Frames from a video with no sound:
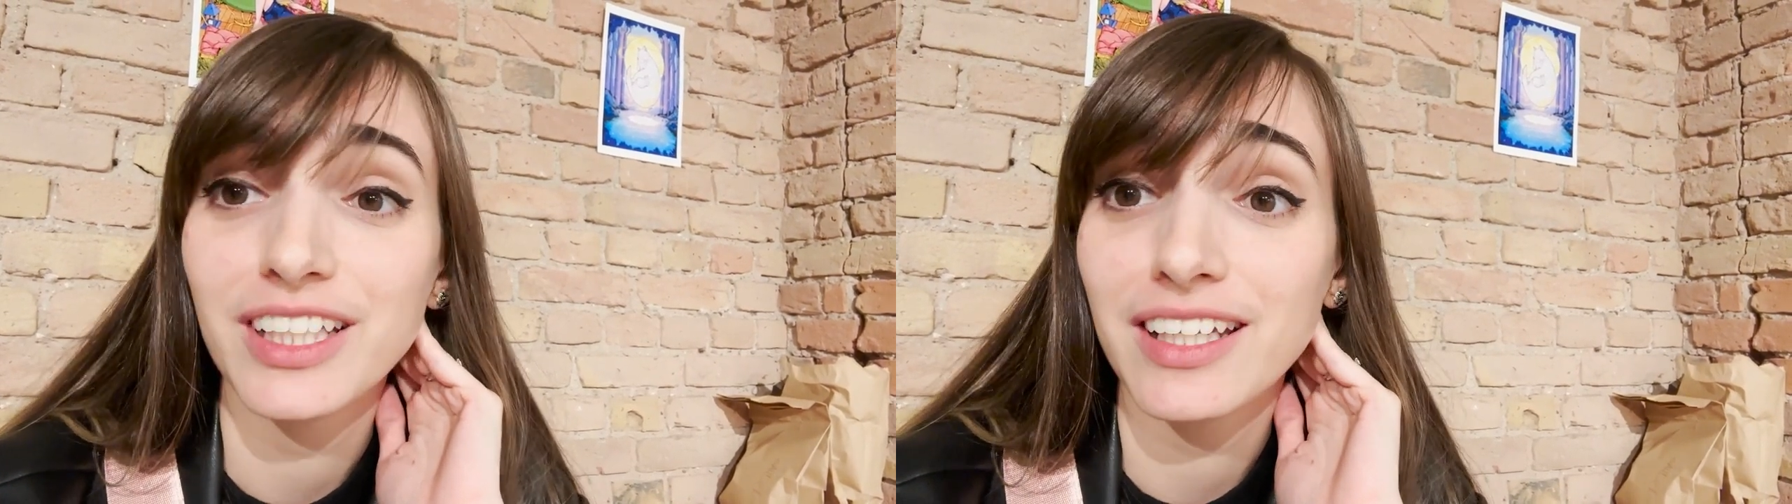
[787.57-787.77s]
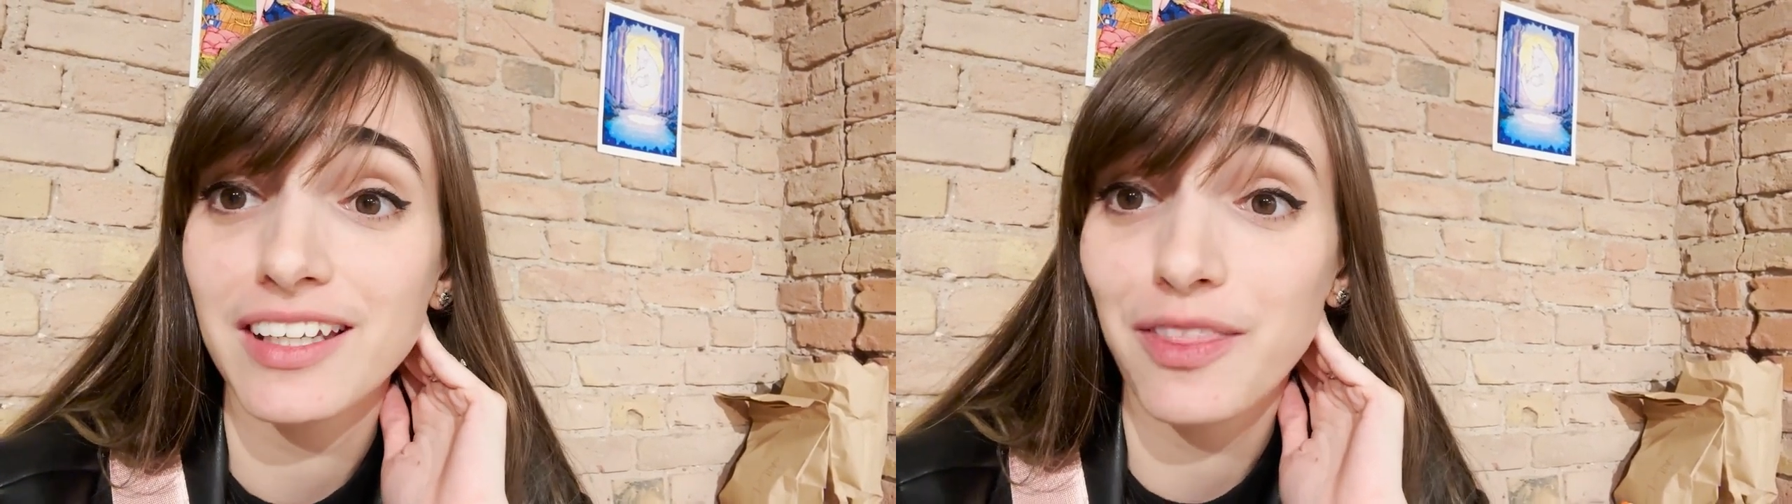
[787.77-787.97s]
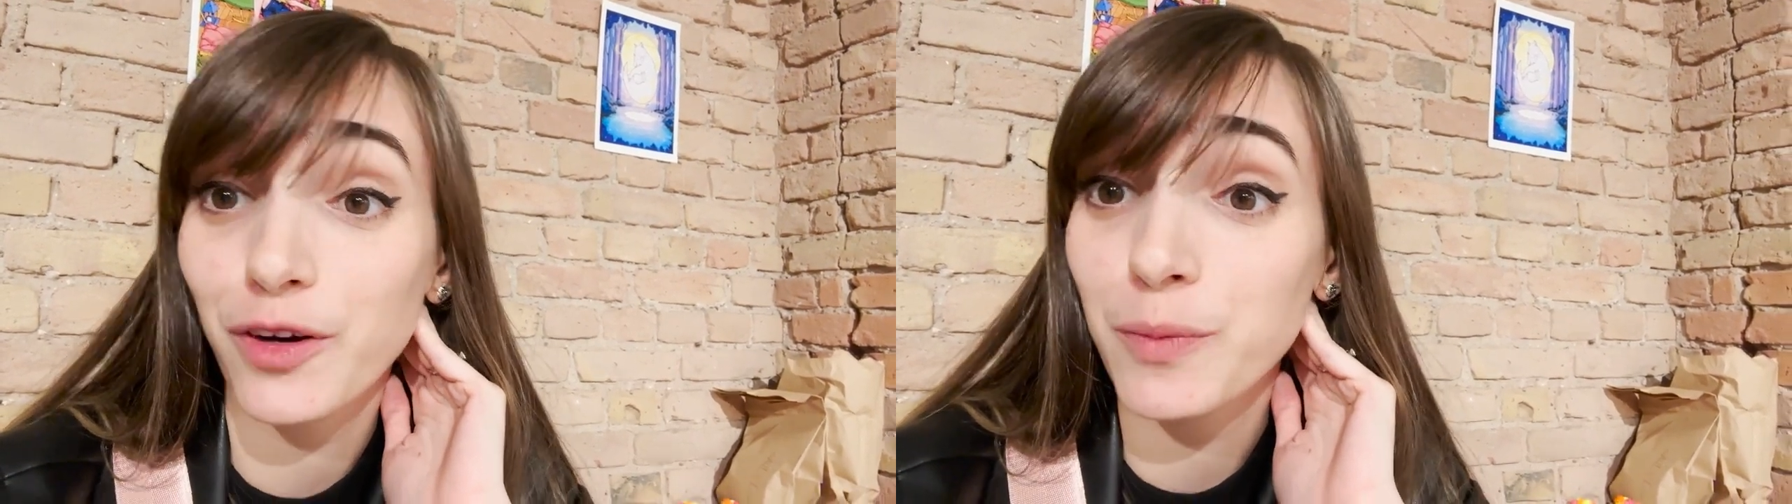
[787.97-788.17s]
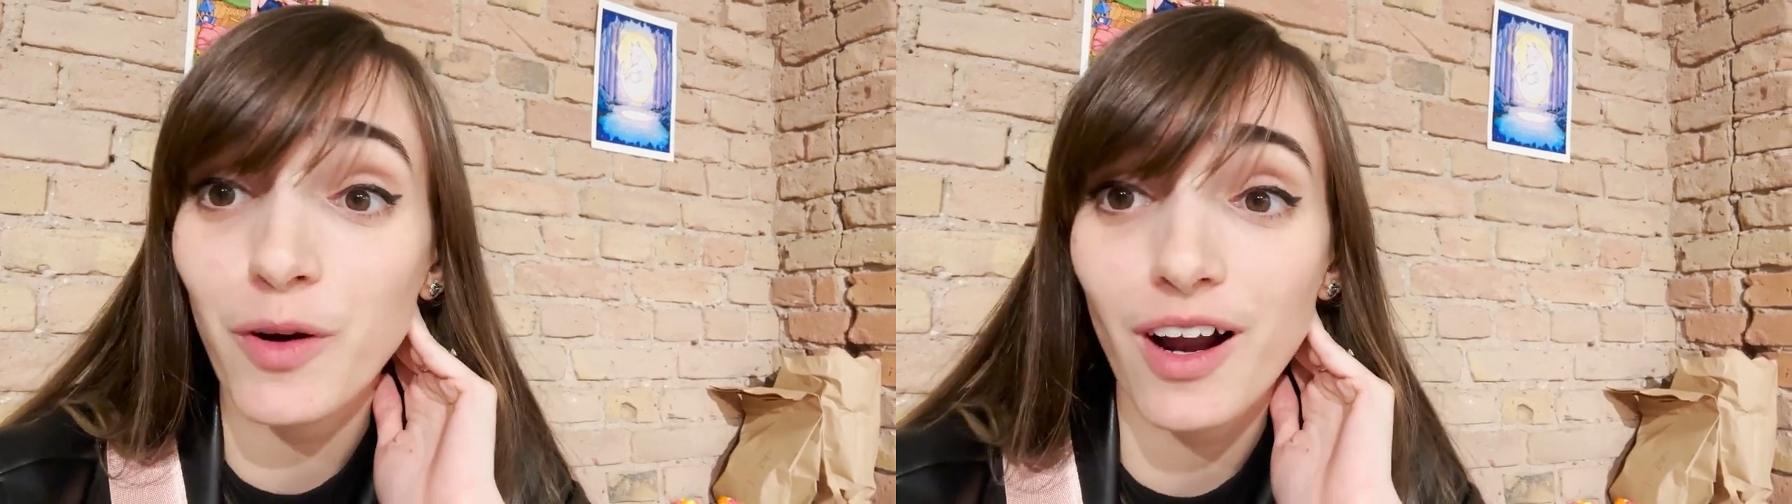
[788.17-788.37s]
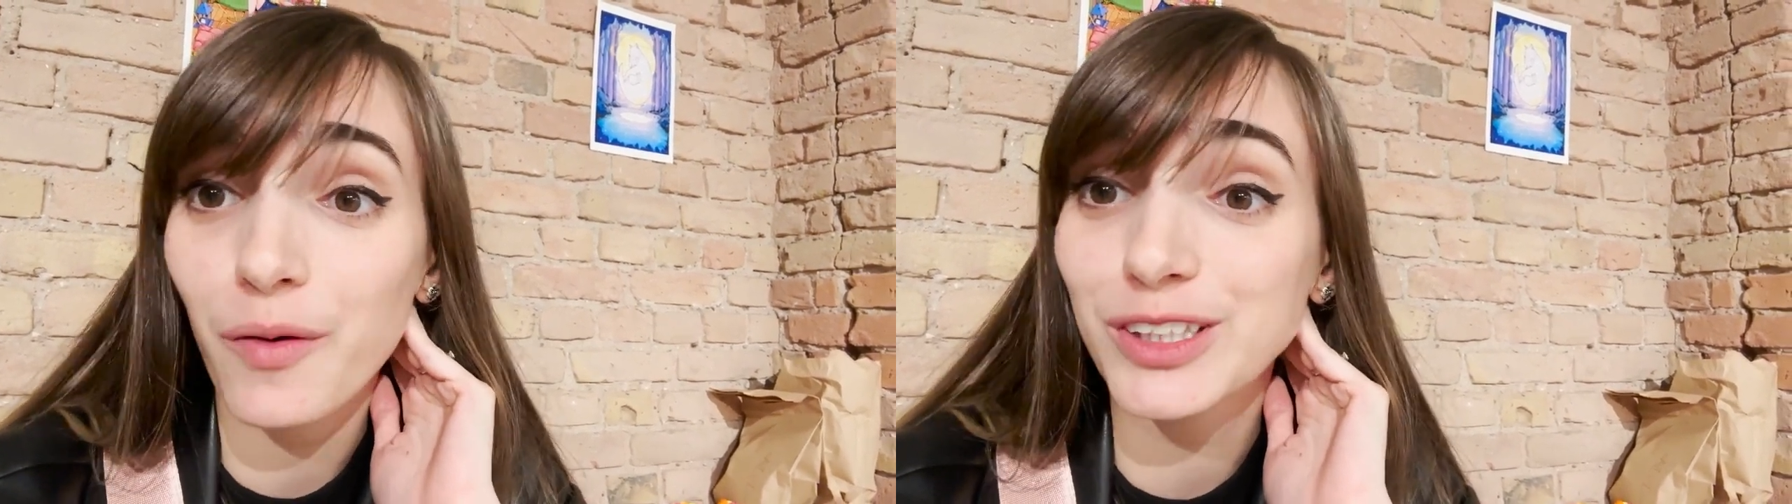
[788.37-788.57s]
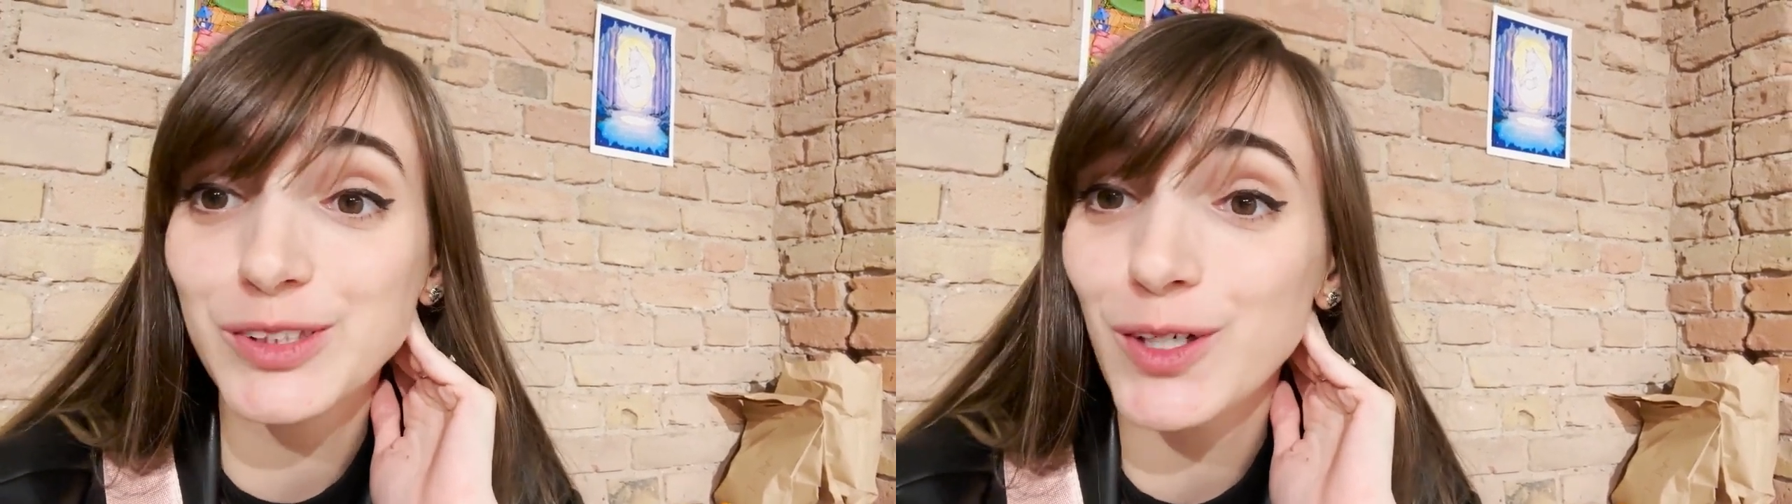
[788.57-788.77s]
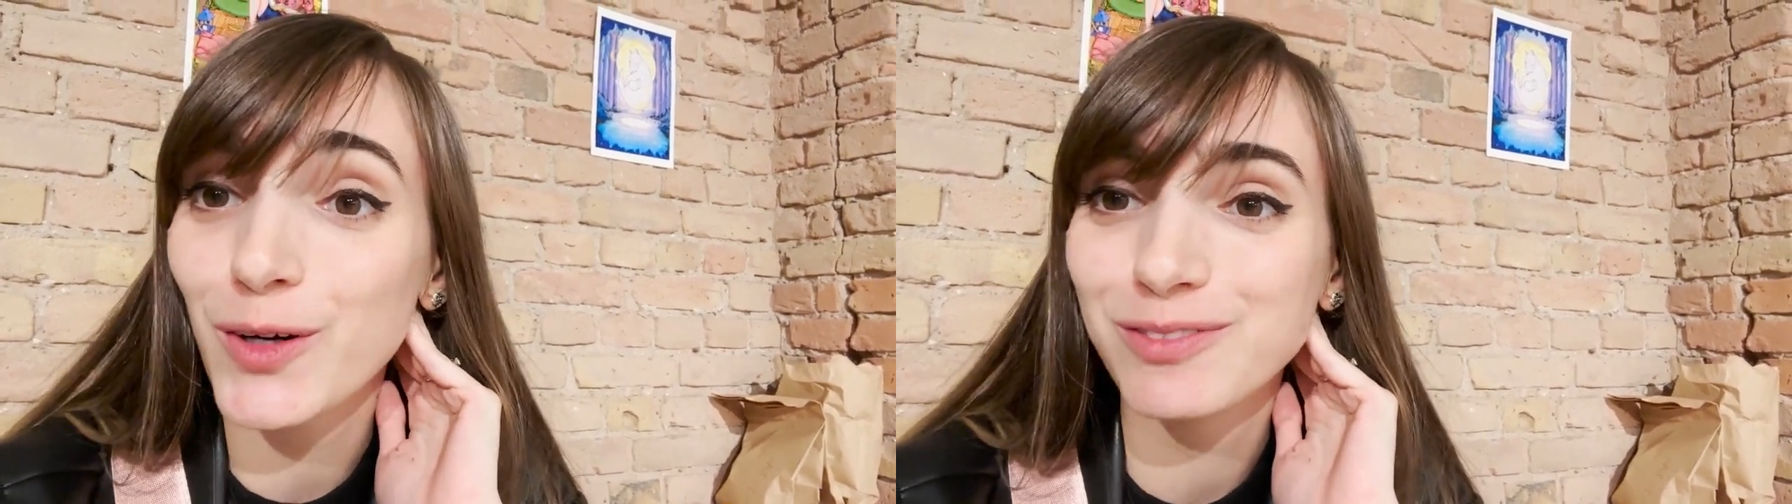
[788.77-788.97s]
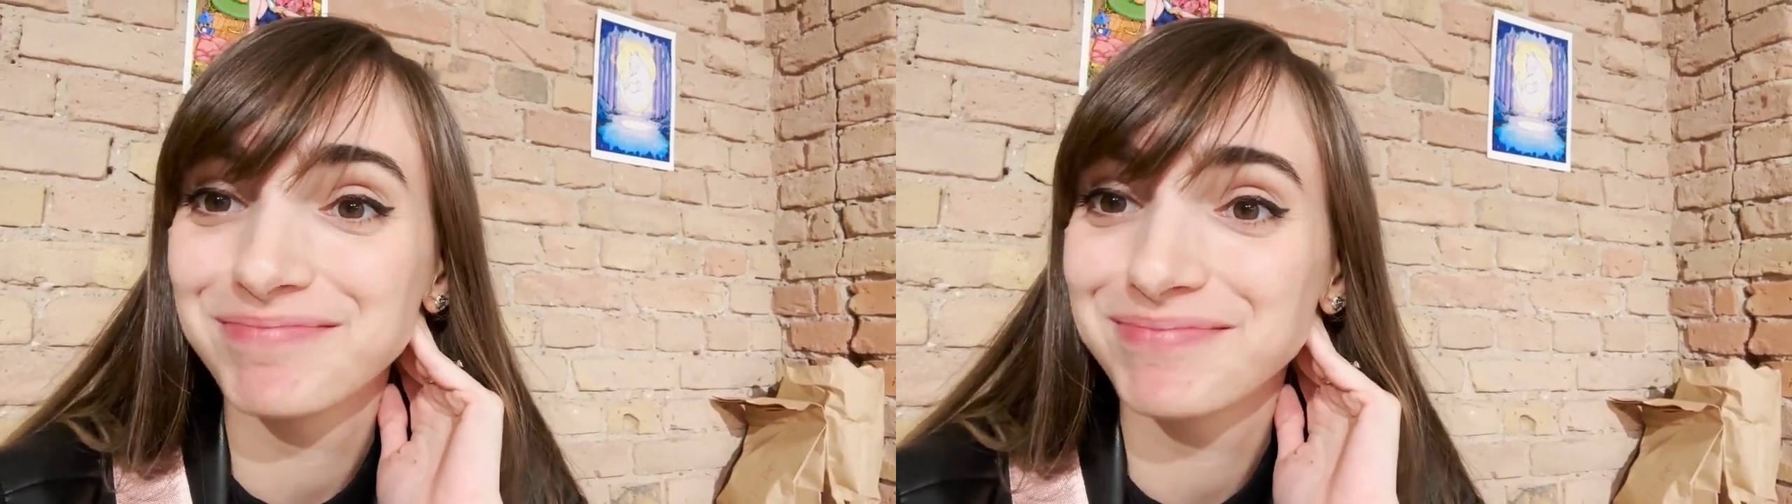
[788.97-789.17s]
only 3 more hours to go.